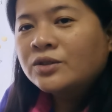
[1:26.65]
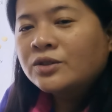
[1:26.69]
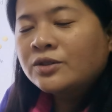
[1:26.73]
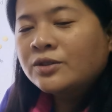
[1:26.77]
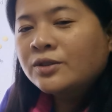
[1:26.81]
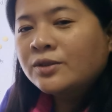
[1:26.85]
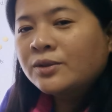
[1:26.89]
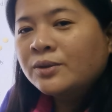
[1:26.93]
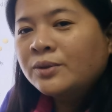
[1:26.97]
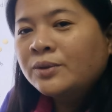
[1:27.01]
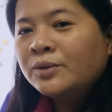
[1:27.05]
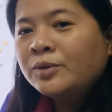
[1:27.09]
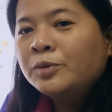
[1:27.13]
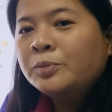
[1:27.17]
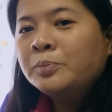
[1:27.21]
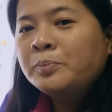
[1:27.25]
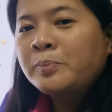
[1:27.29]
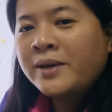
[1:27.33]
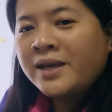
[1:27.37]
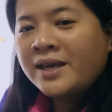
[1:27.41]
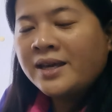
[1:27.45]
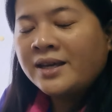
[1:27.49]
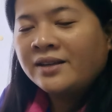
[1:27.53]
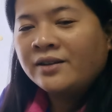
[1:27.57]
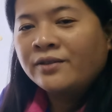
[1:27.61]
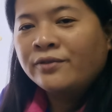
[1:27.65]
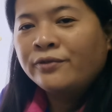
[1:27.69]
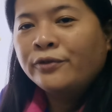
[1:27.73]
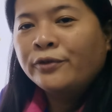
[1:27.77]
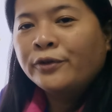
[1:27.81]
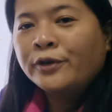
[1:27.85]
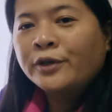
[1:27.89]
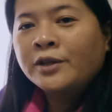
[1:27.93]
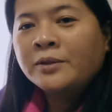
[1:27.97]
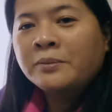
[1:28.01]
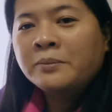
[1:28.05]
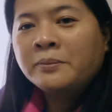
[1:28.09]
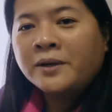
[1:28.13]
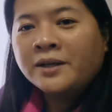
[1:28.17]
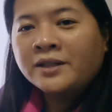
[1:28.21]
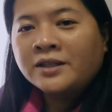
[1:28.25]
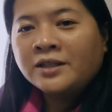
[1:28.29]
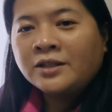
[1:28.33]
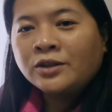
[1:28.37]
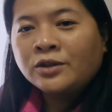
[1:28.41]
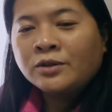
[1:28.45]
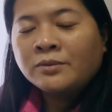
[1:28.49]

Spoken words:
too big for the body